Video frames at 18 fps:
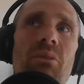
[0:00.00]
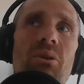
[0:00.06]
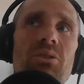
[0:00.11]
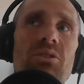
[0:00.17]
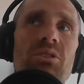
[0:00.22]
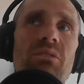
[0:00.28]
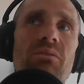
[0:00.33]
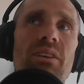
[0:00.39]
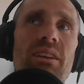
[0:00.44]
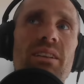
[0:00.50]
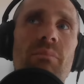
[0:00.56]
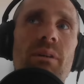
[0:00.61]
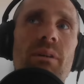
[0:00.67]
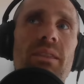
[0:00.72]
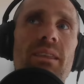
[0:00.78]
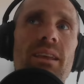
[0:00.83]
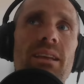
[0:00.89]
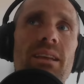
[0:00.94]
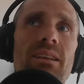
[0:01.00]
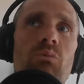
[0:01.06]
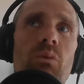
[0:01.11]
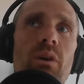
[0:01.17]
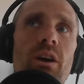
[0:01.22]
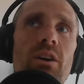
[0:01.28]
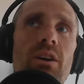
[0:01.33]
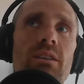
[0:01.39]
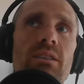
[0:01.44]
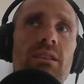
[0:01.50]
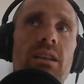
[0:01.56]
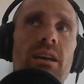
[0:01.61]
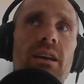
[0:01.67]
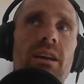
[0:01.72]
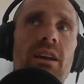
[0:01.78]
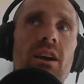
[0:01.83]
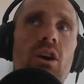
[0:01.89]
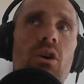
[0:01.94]
most of it has been things where it's
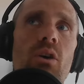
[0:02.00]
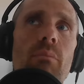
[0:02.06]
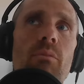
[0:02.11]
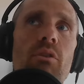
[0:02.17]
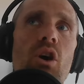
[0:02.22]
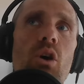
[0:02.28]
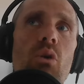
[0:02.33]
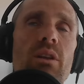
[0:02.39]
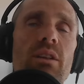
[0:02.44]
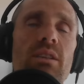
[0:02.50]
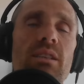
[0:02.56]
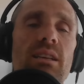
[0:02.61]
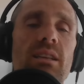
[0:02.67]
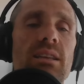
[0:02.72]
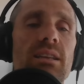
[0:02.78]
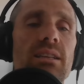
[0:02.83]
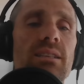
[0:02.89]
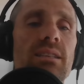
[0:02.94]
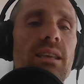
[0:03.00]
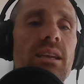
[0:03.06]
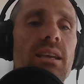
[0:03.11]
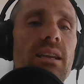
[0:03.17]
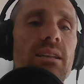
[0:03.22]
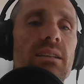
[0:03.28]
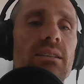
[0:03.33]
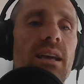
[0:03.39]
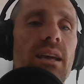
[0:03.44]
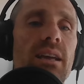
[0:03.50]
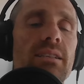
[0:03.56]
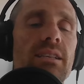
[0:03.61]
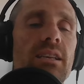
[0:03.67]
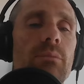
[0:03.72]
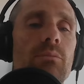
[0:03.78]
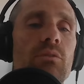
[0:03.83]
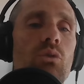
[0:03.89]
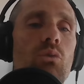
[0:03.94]
like, oh, I'm noticing these things that
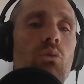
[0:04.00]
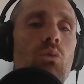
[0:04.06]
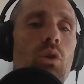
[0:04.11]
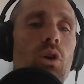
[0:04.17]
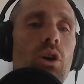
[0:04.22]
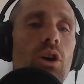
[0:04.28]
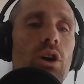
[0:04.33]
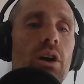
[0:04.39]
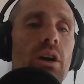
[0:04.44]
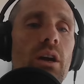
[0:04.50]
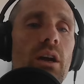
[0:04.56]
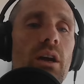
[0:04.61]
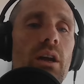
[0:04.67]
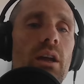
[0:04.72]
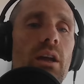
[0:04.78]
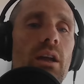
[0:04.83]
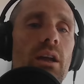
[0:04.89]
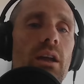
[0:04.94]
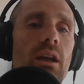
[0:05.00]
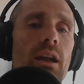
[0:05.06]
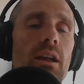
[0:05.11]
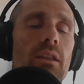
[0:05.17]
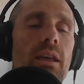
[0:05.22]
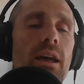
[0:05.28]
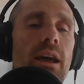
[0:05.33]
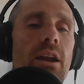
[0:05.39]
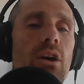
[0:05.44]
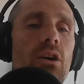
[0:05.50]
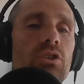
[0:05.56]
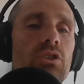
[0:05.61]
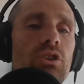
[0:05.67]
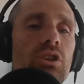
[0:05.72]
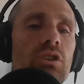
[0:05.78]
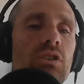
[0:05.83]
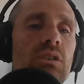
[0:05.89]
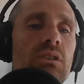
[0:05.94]
seem to work, and then I'll
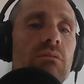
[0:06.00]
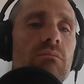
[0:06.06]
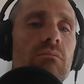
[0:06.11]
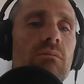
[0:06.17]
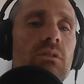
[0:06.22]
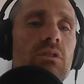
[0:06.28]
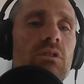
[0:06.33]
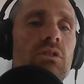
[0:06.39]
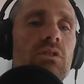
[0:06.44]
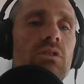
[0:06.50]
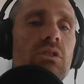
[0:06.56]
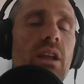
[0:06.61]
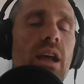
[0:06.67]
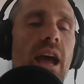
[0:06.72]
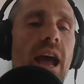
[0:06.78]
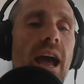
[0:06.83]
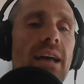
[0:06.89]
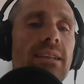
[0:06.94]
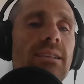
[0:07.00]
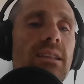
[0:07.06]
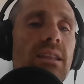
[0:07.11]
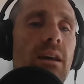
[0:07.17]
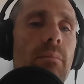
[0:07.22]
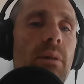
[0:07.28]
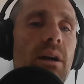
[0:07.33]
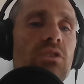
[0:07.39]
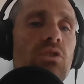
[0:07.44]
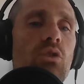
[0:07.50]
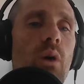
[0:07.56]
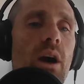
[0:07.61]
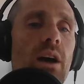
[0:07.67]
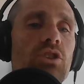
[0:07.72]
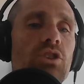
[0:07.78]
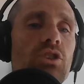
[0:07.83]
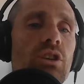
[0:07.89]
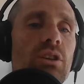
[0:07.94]
just ask them as
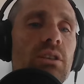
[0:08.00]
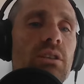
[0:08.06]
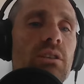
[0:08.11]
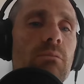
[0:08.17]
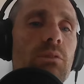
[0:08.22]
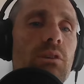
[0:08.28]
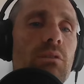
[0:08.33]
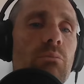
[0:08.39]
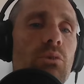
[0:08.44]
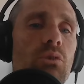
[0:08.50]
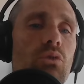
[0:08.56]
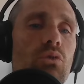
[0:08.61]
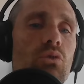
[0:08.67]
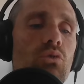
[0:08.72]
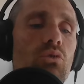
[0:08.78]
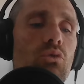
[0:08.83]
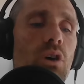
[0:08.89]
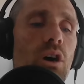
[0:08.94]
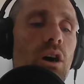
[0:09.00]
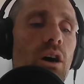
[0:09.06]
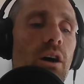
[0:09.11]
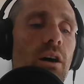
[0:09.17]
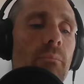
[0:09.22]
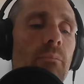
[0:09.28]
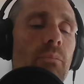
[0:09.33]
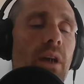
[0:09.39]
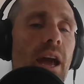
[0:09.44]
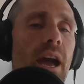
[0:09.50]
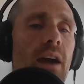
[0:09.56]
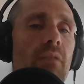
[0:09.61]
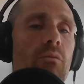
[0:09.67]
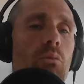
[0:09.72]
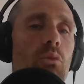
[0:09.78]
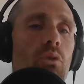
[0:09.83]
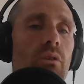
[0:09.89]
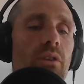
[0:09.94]
questions to people who uh,
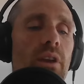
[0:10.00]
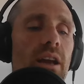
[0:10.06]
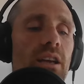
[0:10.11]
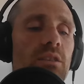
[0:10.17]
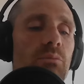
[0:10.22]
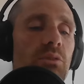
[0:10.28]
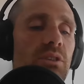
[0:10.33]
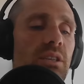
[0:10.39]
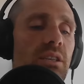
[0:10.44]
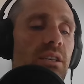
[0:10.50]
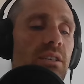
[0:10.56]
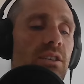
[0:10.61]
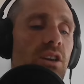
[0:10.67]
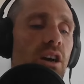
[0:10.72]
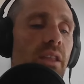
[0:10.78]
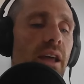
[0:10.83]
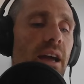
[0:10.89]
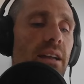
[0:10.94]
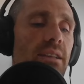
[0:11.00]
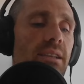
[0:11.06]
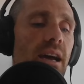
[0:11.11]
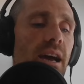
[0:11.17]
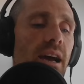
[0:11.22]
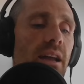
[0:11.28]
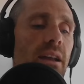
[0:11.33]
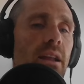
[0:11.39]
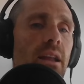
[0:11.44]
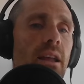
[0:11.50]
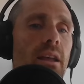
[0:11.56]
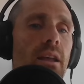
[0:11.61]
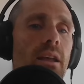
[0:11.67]
have more of an expertise on that side